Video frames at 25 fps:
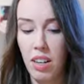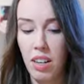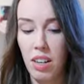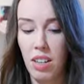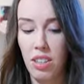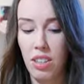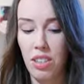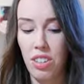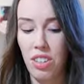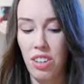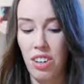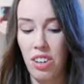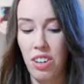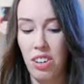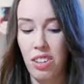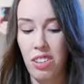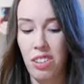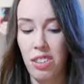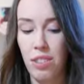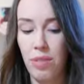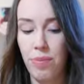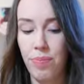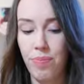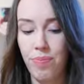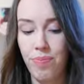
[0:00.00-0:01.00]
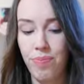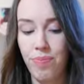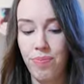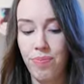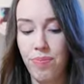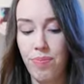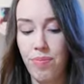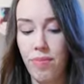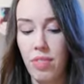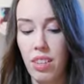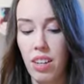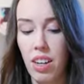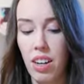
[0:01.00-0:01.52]
So
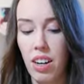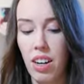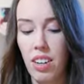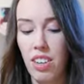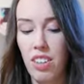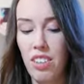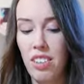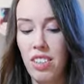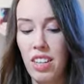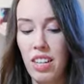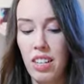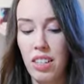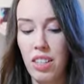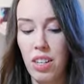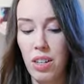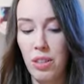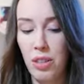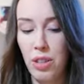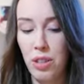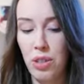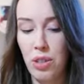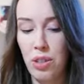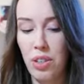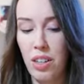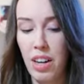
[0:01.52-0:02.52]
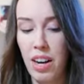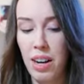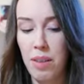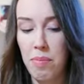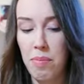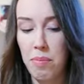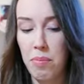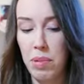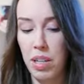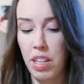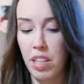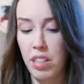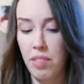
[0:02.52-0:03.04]
I don't think they'll do that,
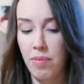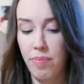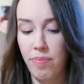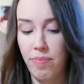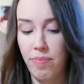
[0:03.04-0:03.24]
but